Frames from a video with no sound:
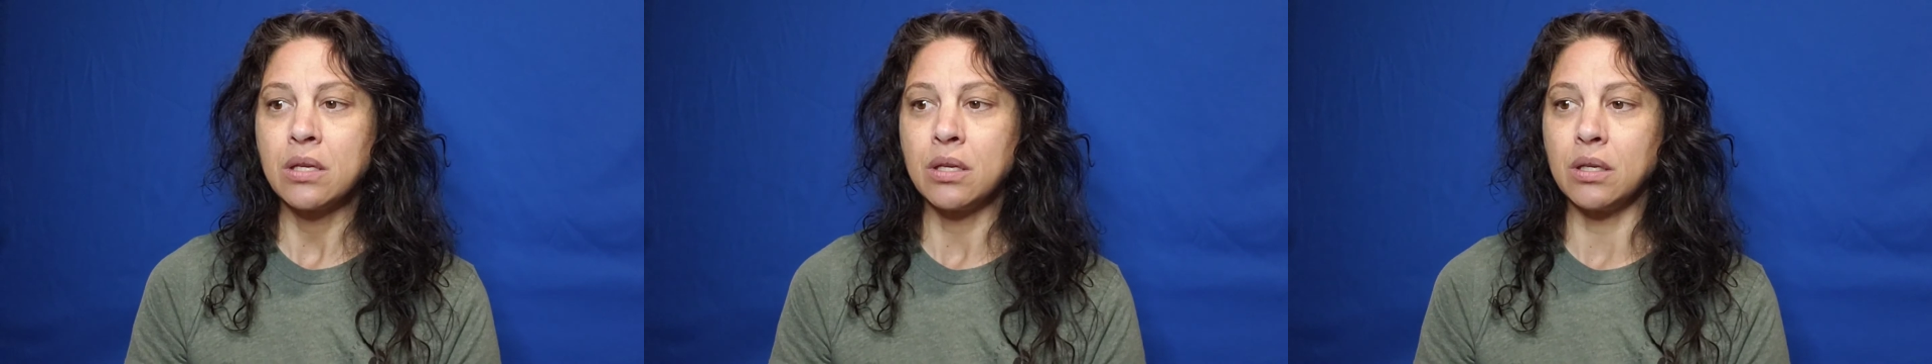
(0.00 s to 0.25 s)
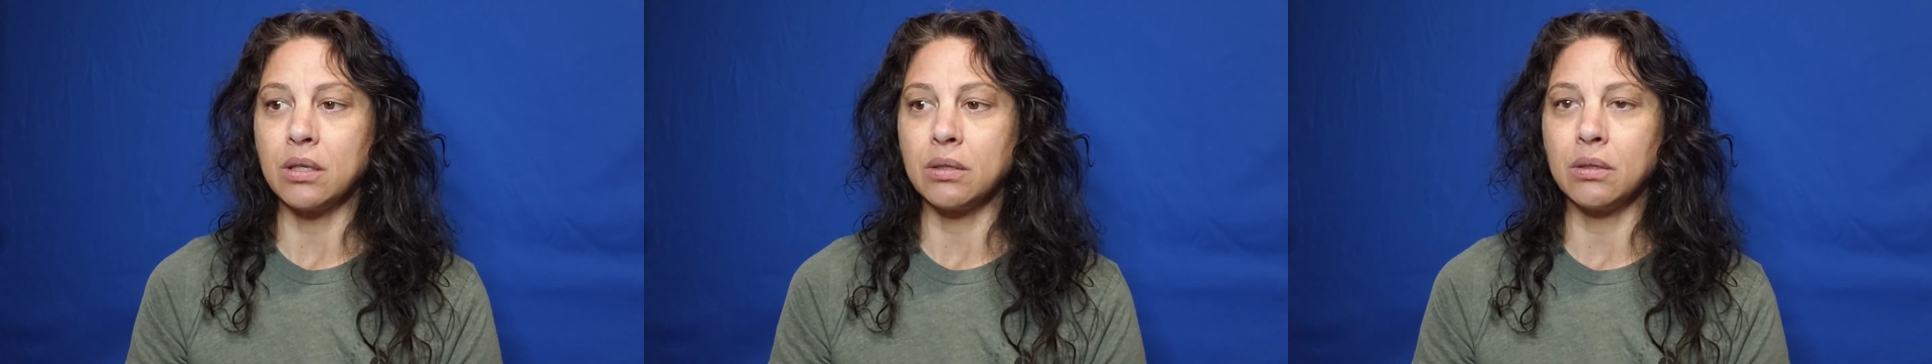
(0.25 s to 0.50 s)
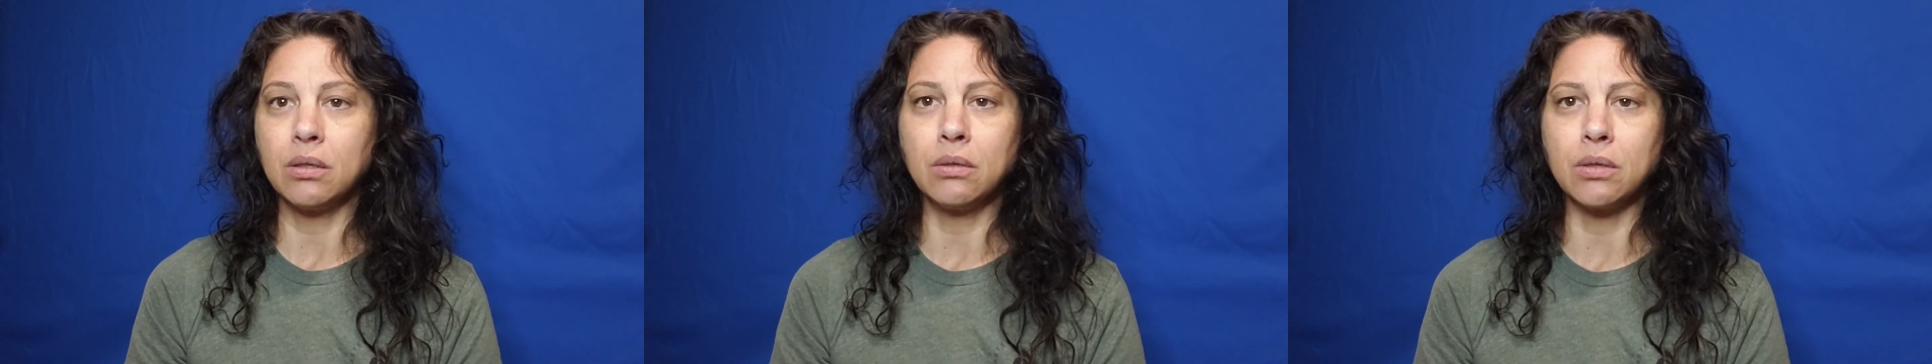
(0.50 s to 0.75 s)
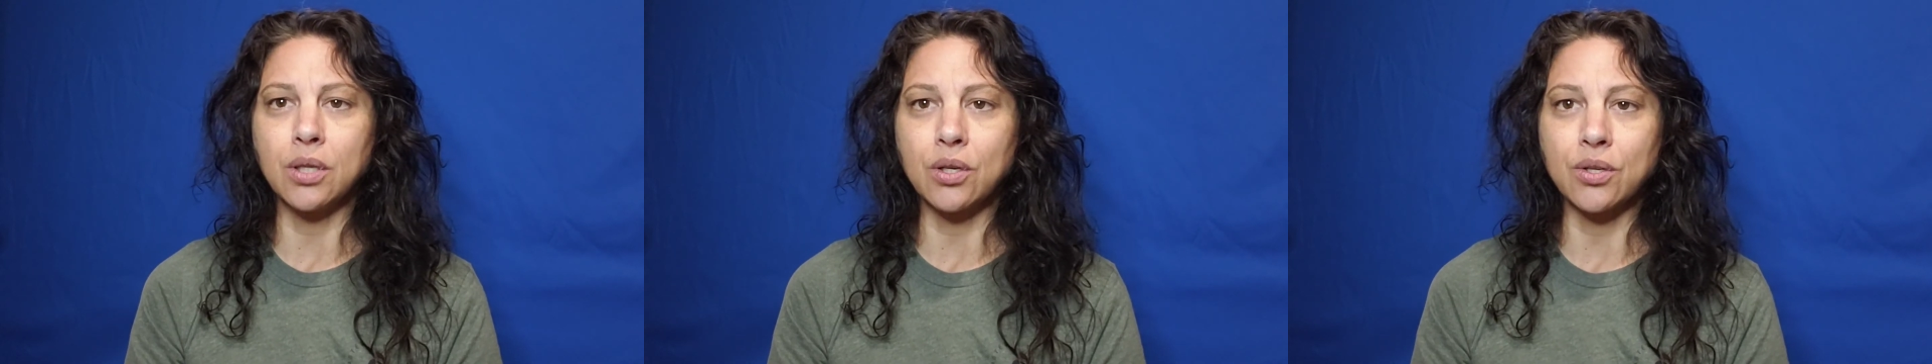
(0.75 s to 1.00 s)
You know, oh,
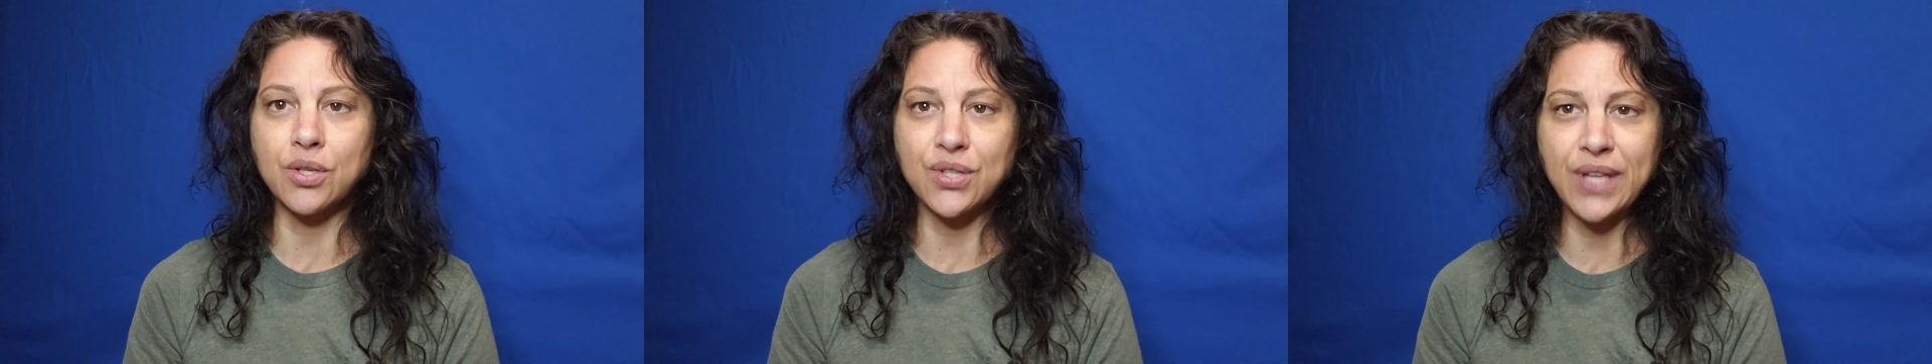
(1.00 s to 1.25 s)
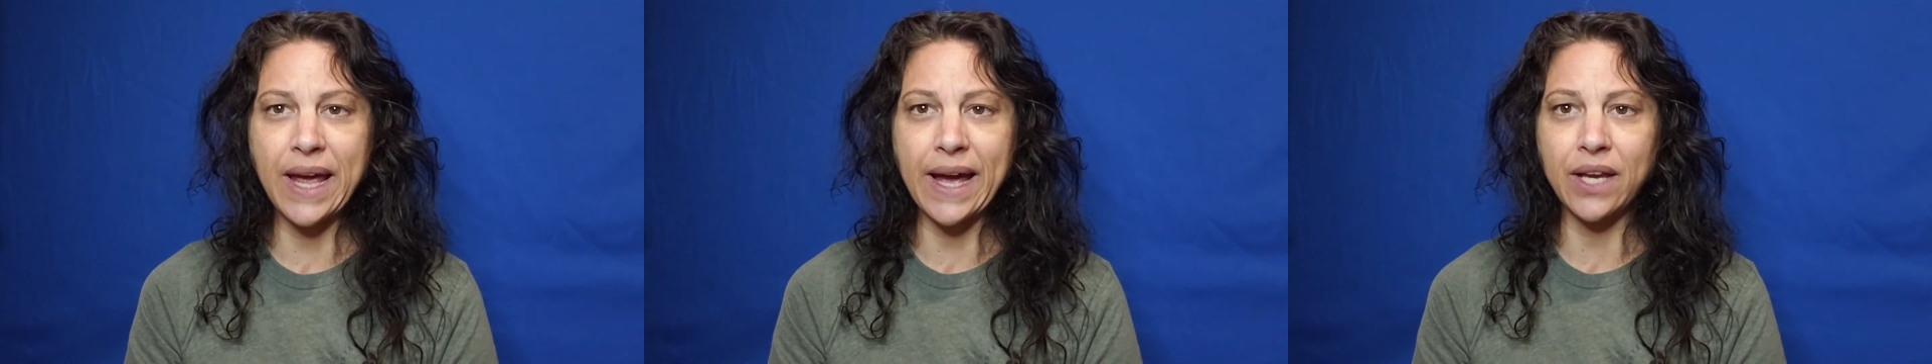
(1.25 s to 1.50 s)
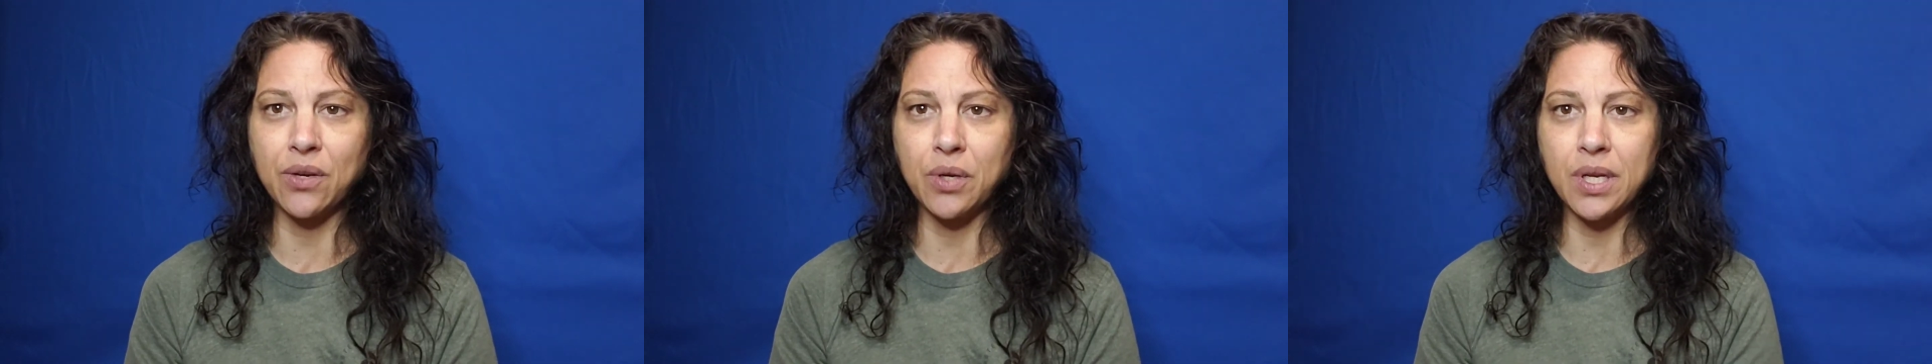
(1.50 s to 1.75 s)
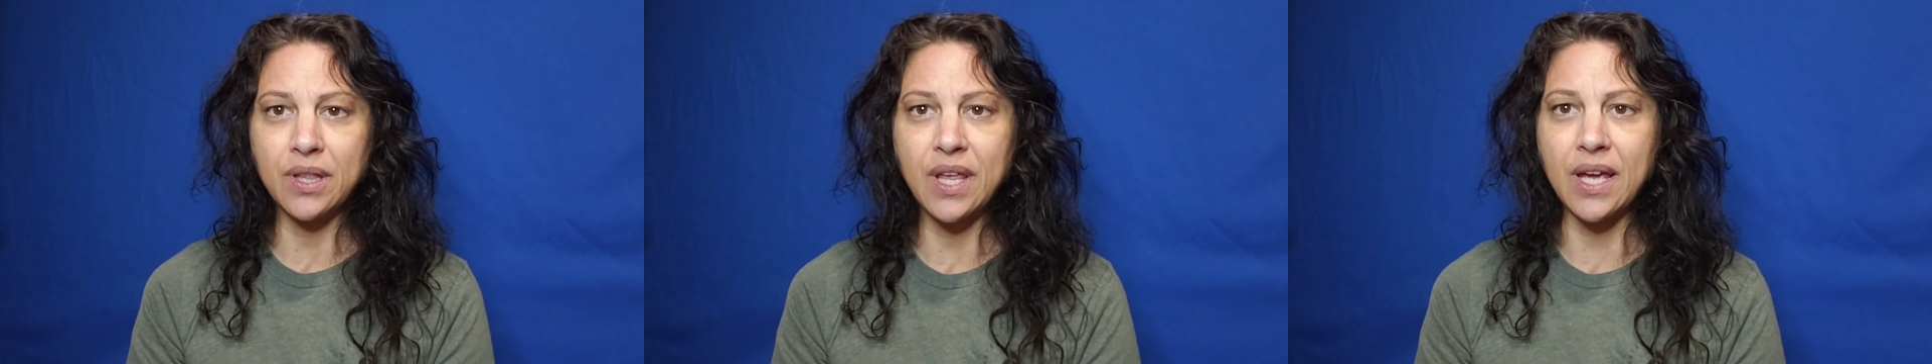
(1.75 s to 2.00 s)
you're sad, you
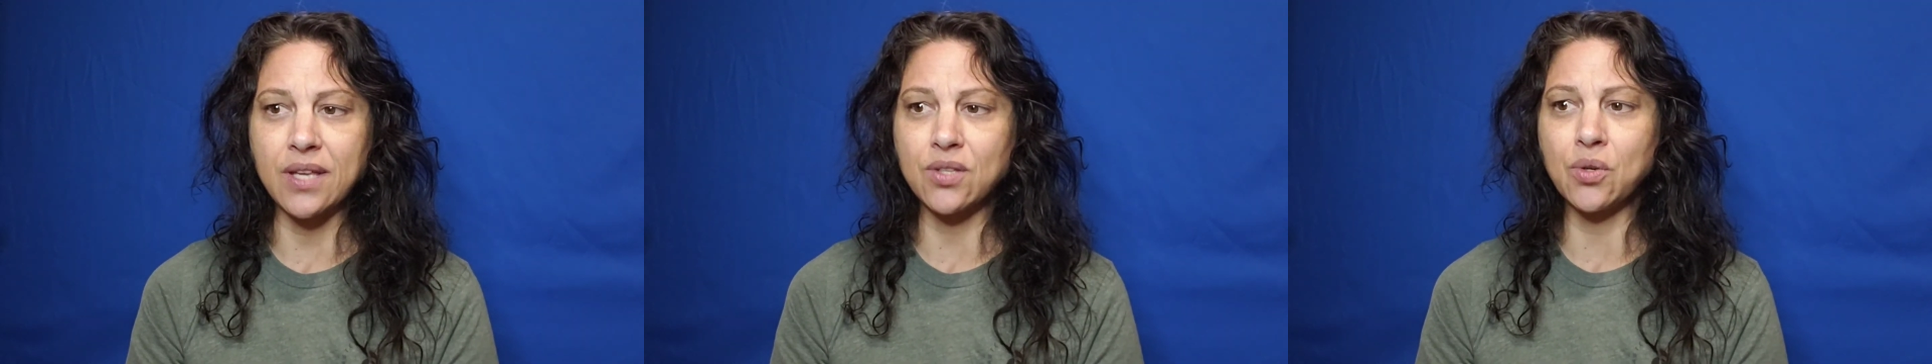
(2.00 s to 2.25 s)
need this.